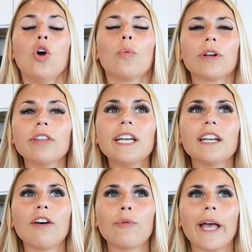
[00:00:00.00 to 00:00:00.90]
Weirdly
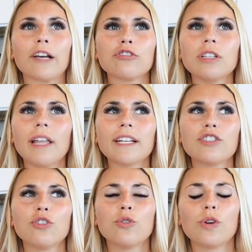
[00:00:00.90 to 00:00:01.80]
enough, we actually like
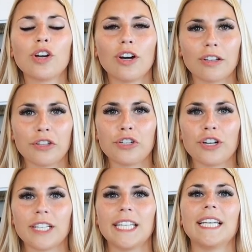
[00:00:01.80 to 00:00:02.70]
to cook the
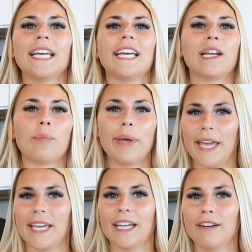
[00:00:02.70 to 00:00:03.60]
turkey in a
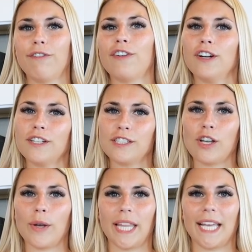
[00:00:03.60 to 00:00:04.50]
pan first
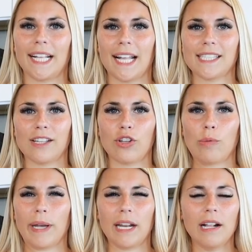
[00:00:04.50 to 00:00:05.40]
so it like gets a
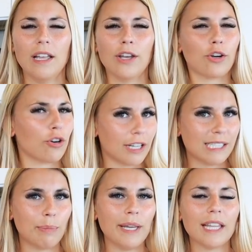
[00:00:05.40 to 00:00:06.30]
little bit
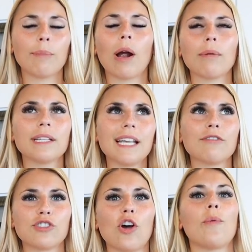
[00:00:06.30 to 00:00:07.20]
crispy. That probably
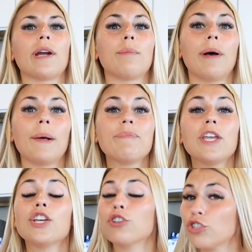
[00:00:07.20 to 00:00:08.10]
sounds so weird, but
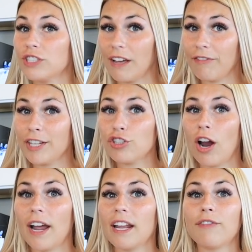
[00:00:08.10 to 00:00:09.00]
you should definitely
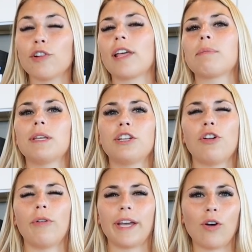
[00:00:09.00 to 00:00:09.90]
try it if you're like me and you
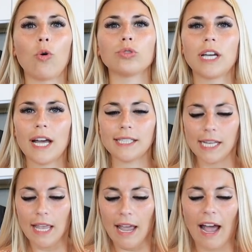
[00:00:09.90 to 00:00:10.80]
don't like cold cuts.
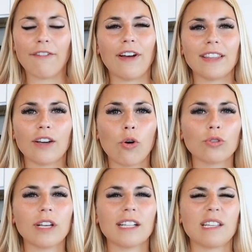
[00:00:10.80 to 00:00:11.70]
I find that
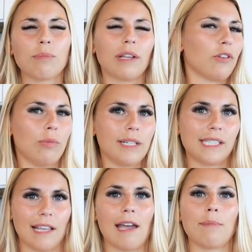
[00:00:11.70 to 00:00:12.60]
cold cuts can be a little bit
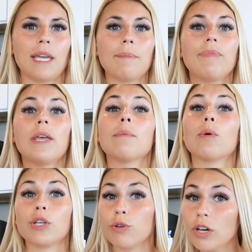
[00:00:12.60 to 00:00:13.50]
slimy,
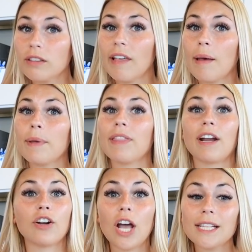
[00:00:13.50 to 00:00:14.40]
but when you cook them,
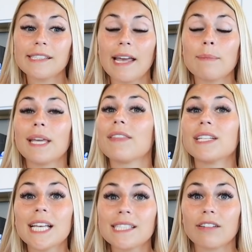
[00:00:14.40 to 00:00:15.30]
they are not slimy and
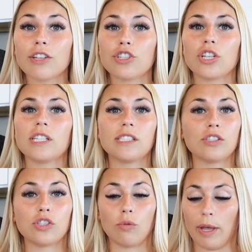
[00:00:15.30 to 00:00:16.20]
they taste
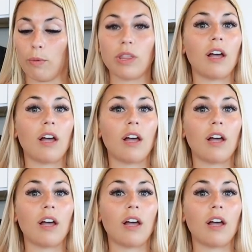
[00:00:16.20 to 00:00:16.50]
delicious, like with